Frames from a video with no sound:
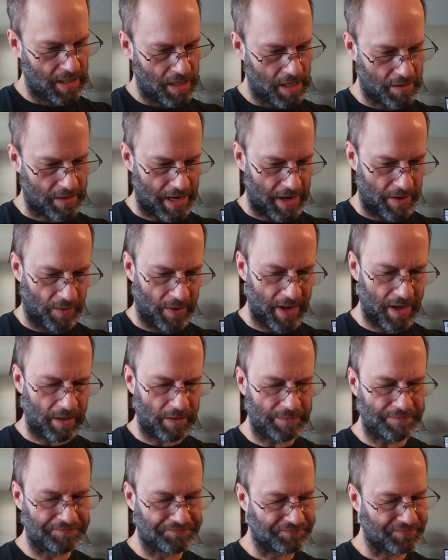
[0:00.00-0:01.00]
Alright,
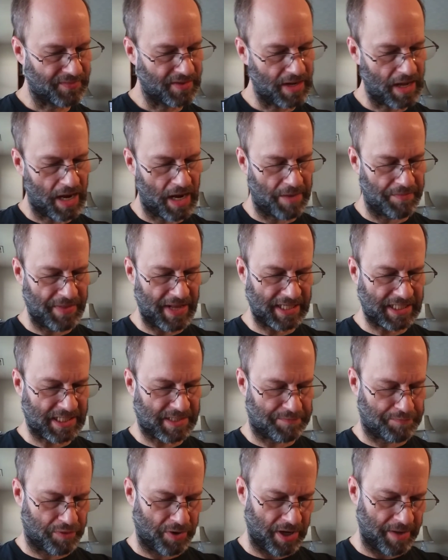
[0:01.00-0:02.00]
well, um,
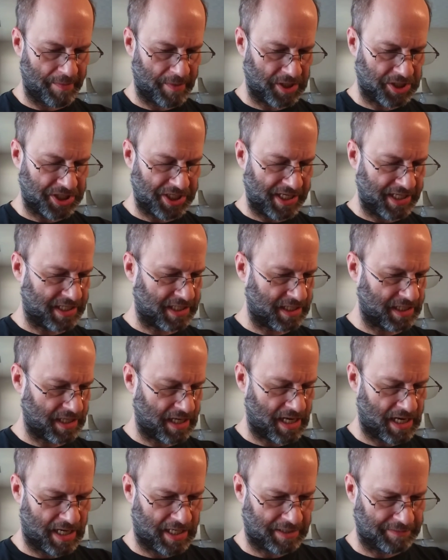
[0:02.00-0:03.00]
that's pretty much it.
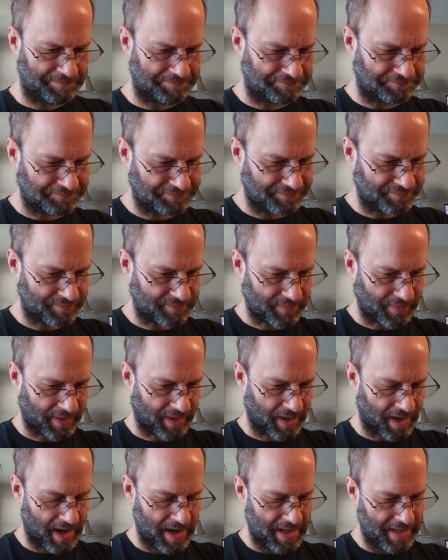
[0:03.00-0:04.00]
Um,
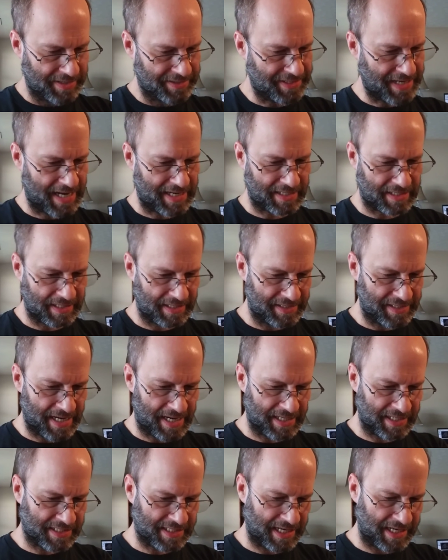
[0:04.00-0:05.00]
not,
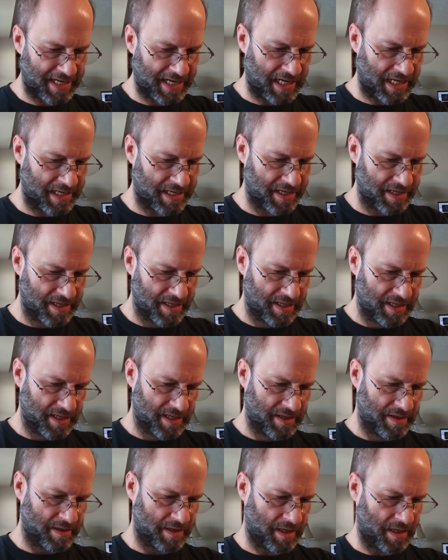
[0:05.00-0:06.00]
not excited
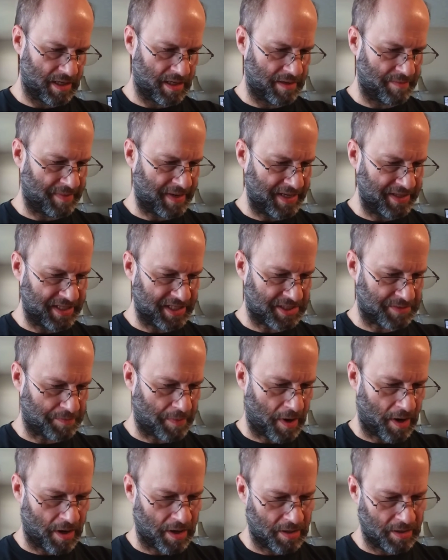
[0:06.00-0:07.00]
uh, by this
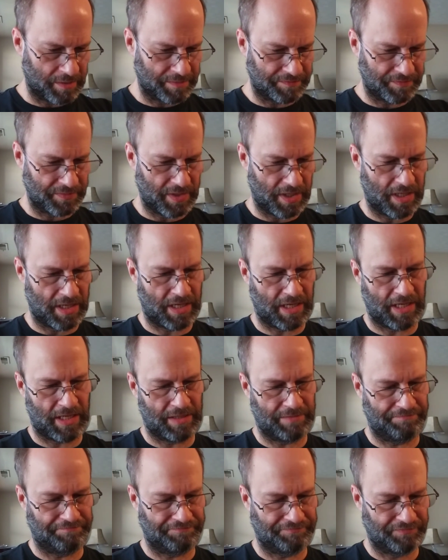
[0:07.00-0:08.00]
bar.
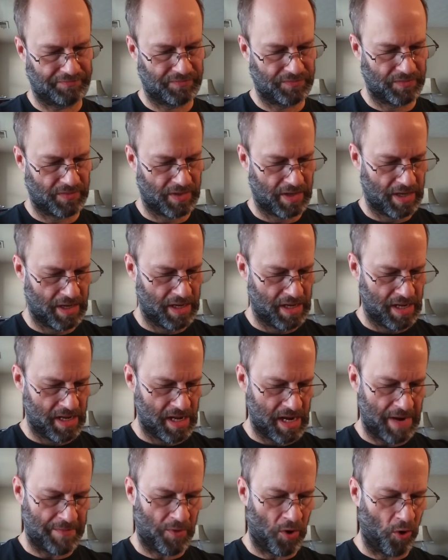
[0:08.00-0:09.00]
Um,
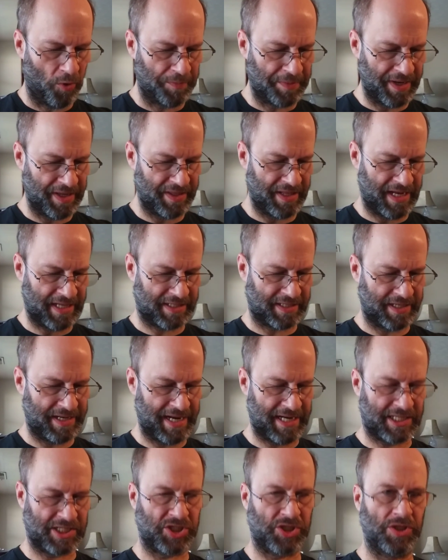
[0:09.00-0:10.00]
I'm hoping that the
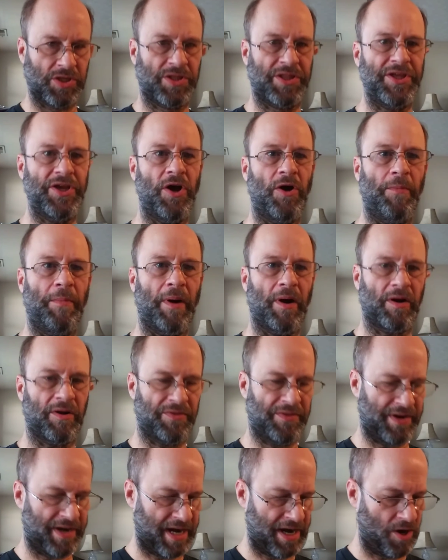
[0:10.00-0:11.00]
next Theo bar
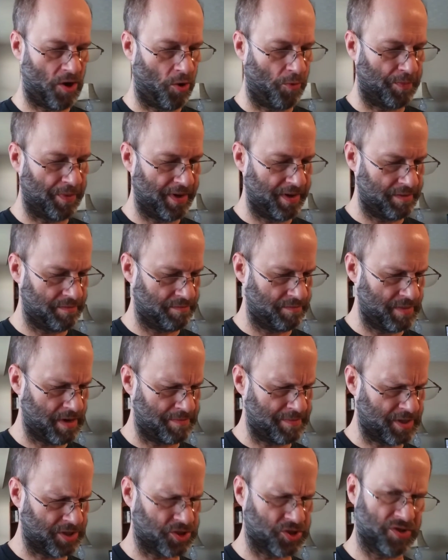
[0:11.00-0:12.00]
that I open,
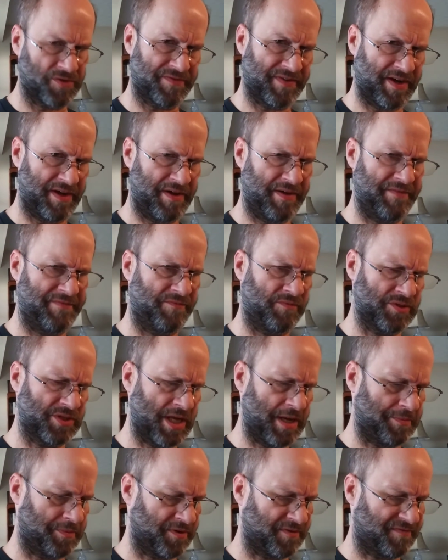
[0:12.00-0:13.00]
I'm not sure if I if was
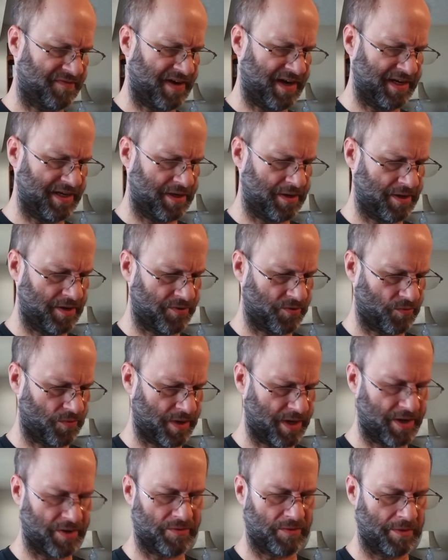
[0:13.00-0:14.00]
able to find another
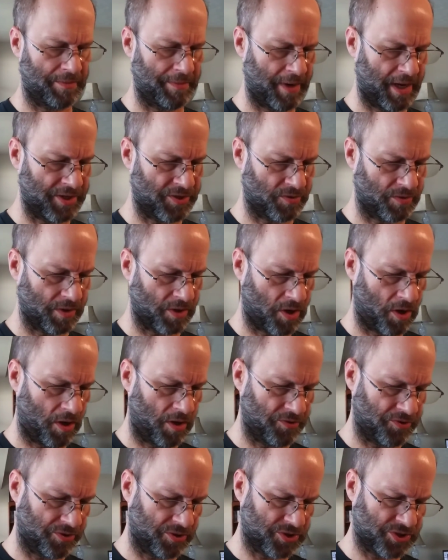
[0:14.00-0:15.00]
one, or I don't
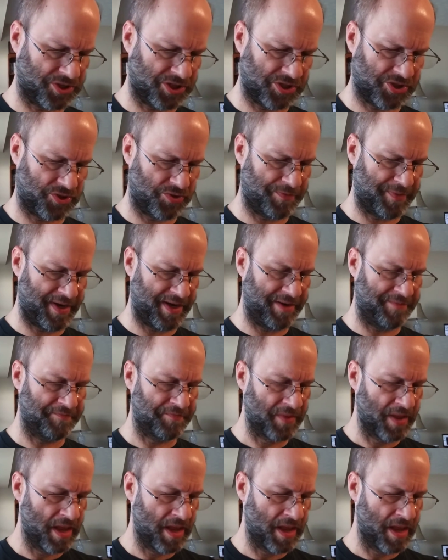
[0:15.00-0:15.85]
recall, there's just too many.